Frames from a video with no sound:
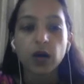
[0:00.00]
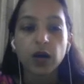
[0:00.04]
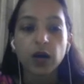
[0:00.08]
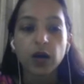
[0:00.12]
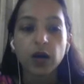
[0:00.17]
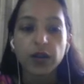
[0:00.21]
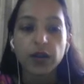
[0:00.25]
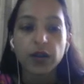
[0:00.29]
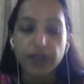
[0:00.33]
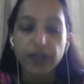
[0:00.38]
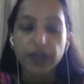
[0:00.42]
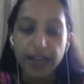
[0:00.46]

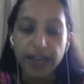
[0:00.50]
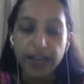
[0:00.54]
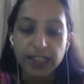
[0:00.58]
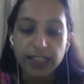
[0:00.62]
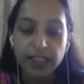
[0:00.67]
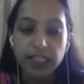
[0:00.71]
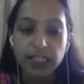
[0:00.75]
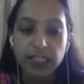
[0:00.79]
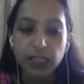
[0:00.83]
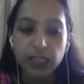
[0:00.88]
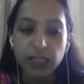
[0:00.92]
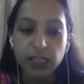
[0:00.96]
Next
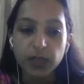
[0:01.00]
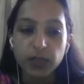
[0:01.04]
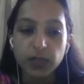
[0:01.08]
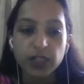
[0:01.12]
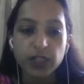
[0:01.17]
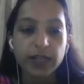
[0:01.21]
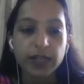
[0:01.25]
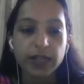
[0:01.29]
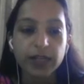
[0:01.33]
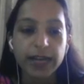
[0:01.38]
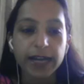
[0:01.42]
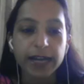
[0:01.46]
need which
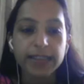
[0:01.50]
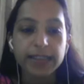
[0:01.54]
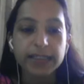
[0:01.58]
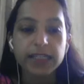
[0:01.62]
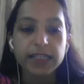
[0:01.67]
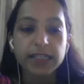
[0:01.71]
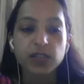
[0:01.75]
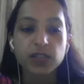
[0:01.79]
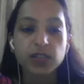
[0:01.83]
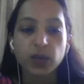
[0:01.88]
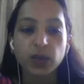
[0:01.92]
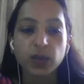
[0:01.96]
arise is
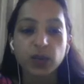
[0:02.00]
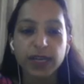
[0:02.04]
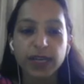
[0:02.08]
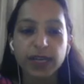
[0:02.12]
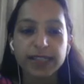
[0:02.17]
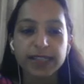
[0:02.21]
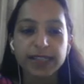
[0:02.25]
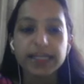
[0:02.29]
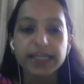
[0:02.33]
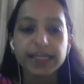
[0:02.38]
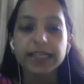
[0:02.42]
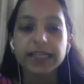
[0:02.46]
known as
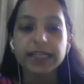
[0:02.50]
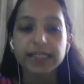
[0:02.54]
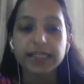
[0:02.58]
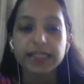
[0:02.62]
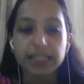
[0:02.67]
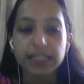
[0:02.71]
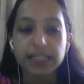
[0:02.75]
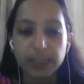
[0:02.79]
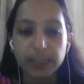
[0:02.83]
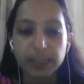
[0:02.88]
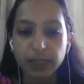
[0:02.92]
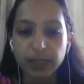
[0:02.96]
the
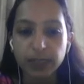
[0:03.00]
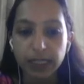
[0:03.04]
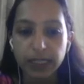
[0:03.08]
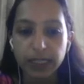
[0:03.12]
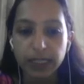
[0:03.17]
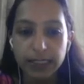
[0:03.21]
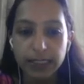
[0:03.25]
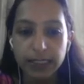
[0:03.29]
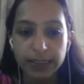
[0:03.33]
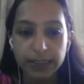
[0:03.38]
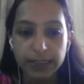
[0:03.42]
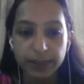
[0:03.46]
esteem needs.